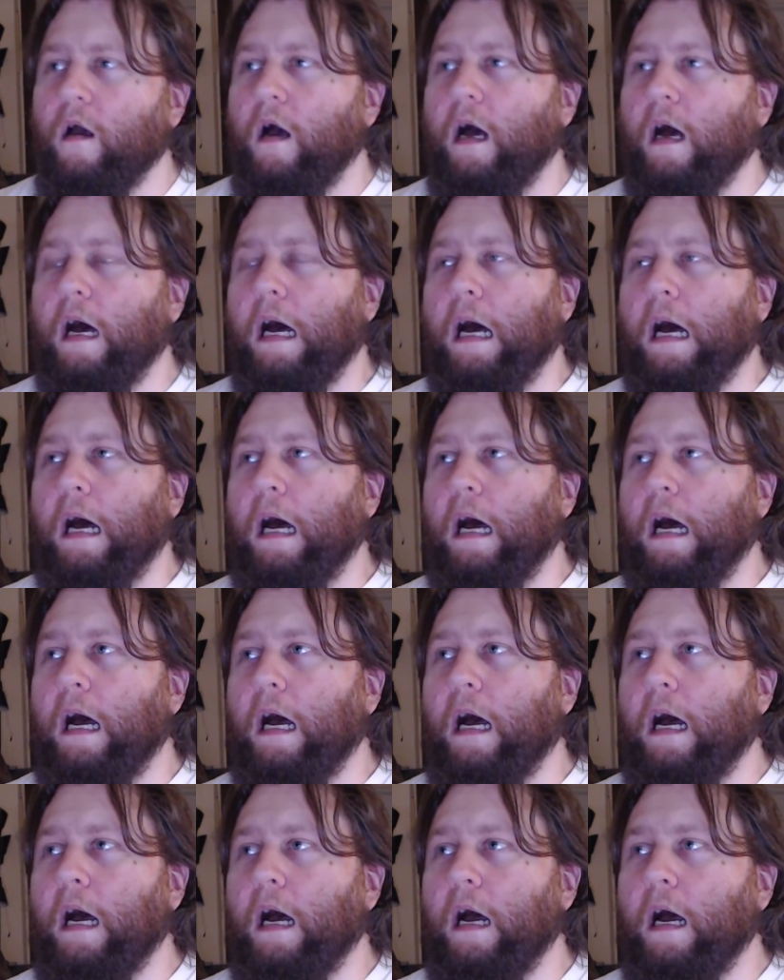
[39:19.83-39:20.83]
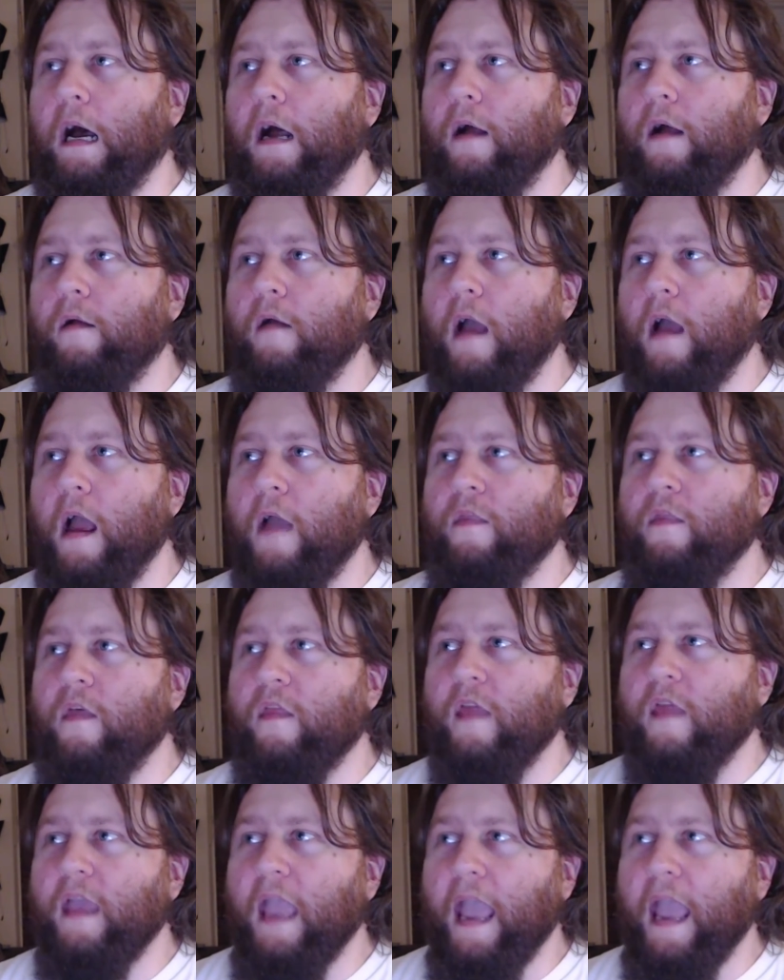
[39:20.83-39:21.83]
And then
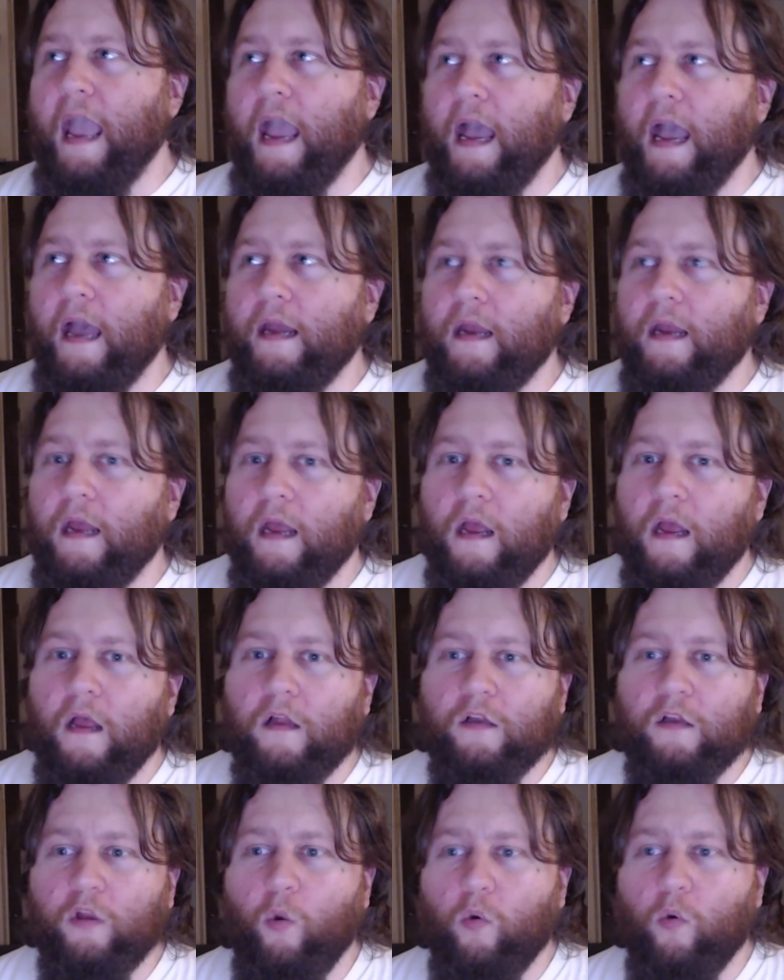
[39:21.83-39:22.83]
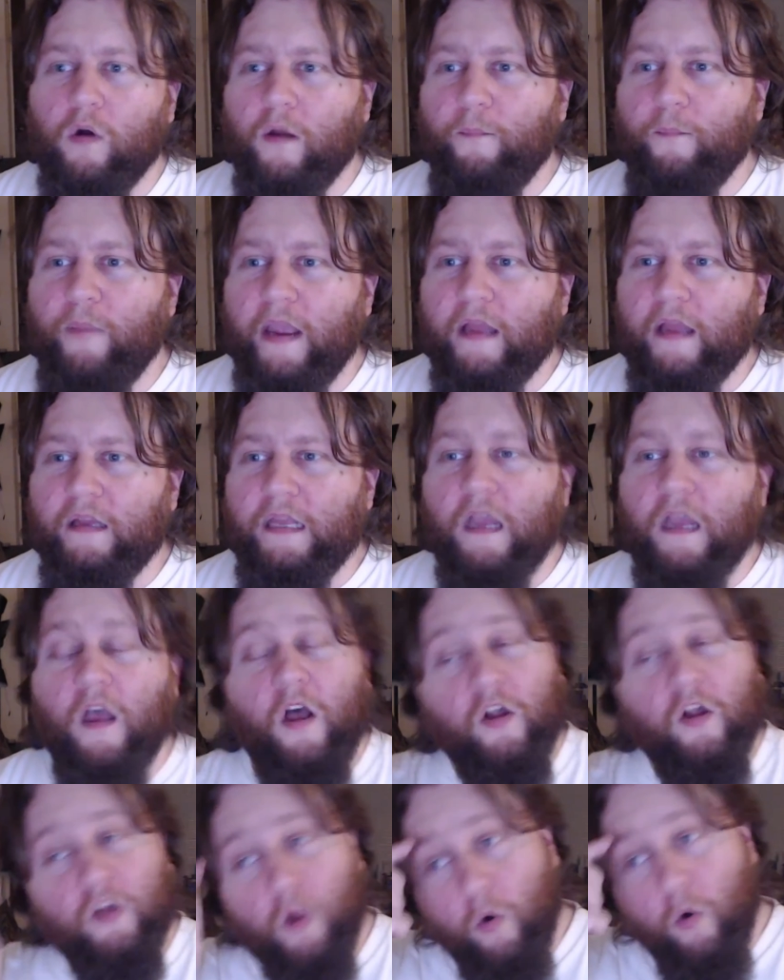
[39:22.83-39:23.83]
they had Laura Bailey.
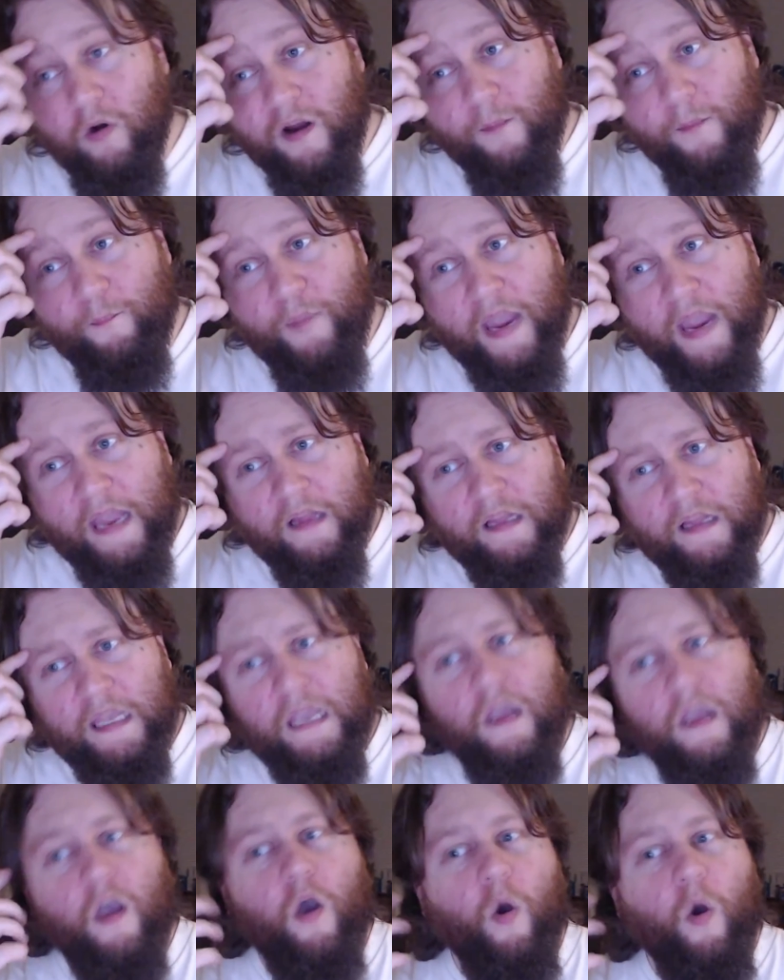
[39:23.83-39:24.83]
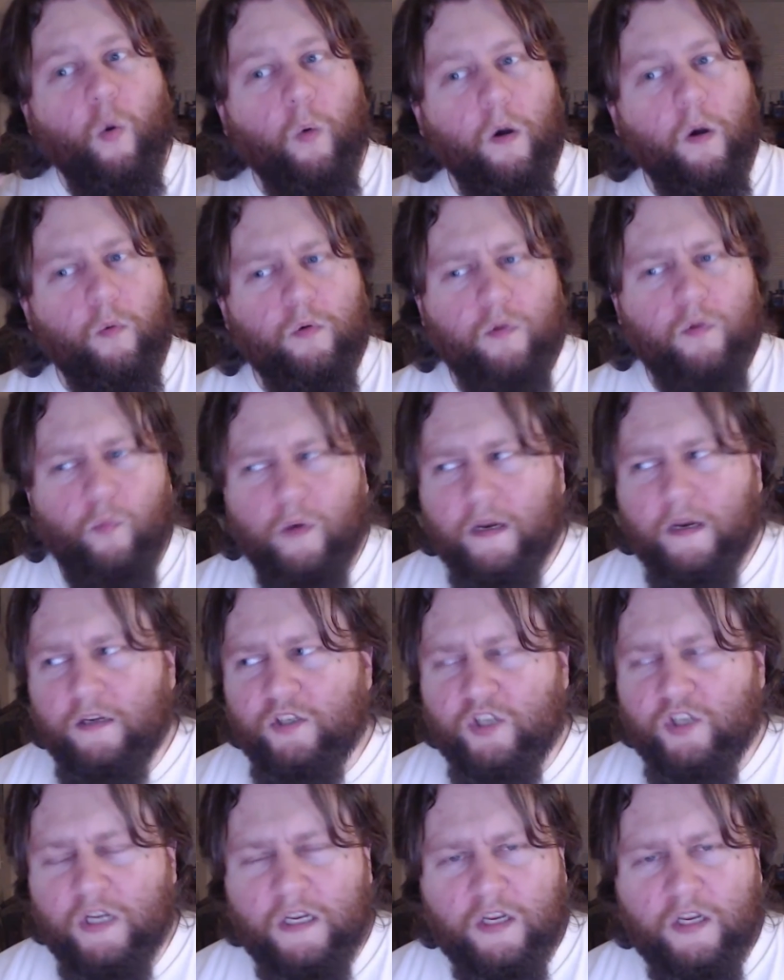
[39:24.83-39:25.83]
Laura Bailey? What did
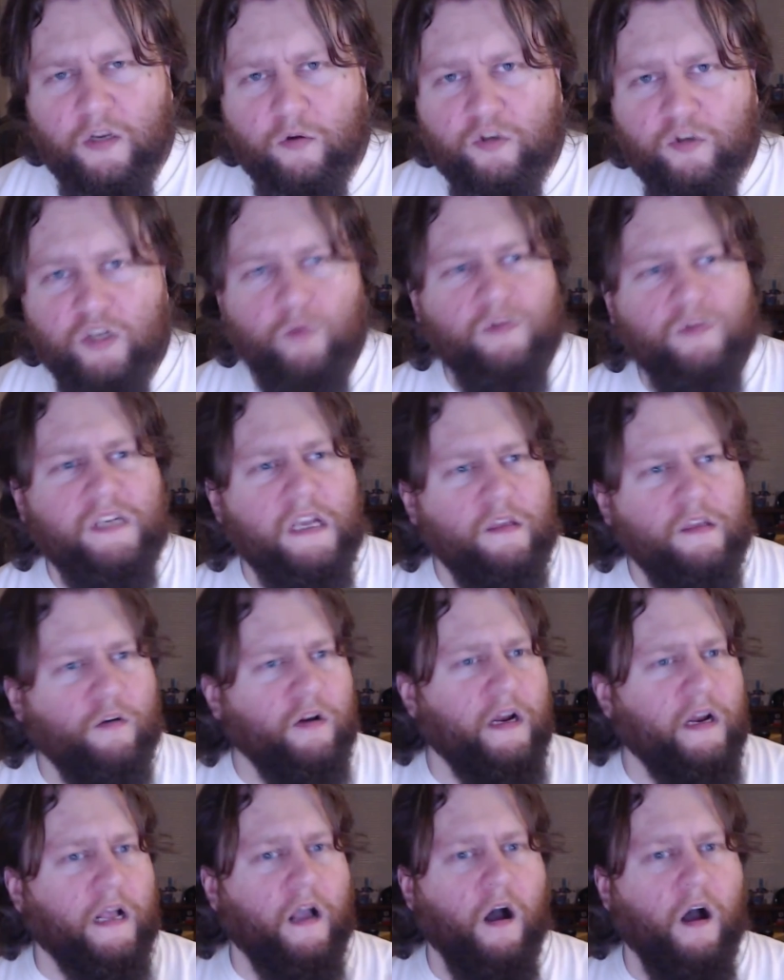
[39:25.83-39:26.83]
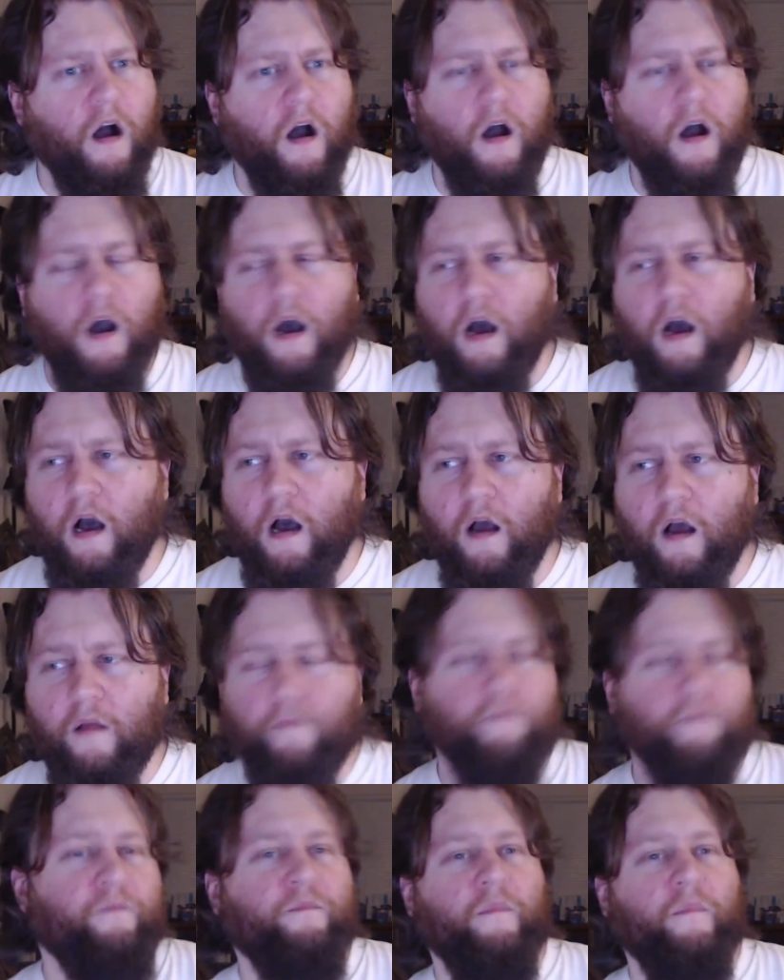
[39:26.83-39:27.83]
she do? She was either in a... I'm
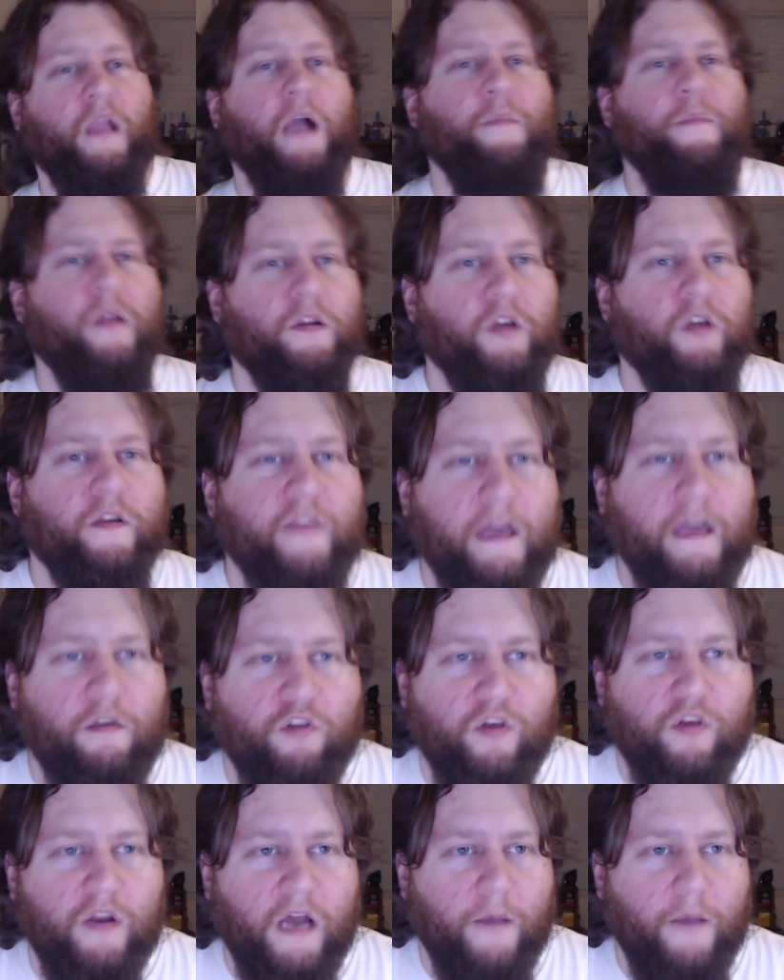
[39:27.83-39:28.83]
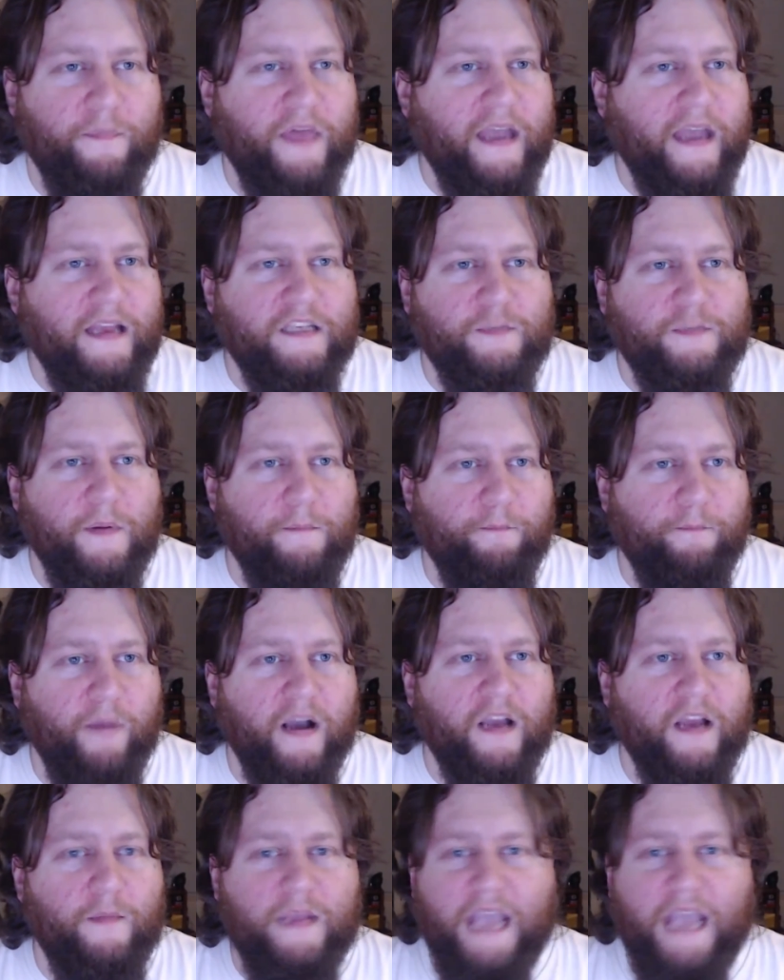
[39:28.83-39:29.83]
going to look that shit up. That has been
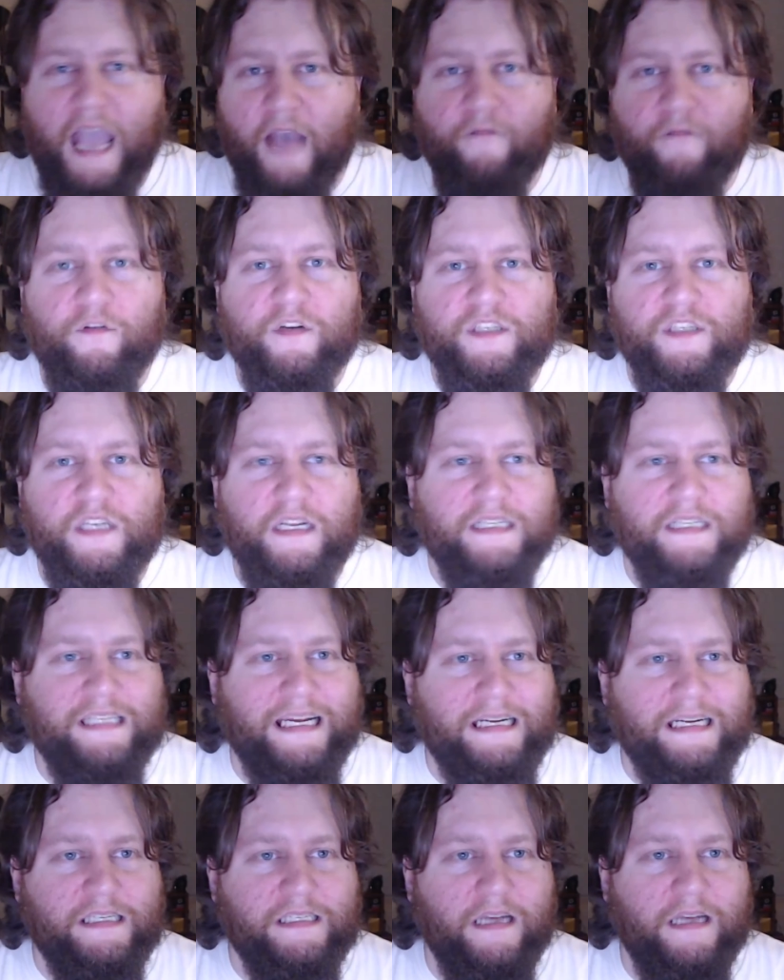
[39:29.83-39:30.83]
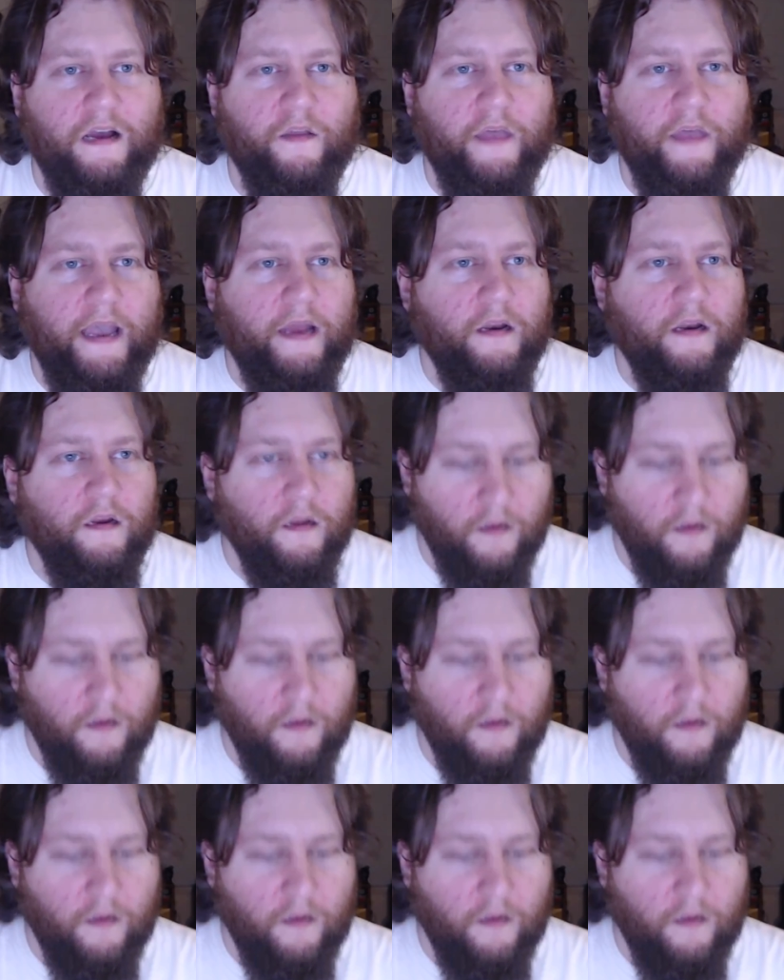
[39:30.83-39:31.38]
bugging me ever since I saw that.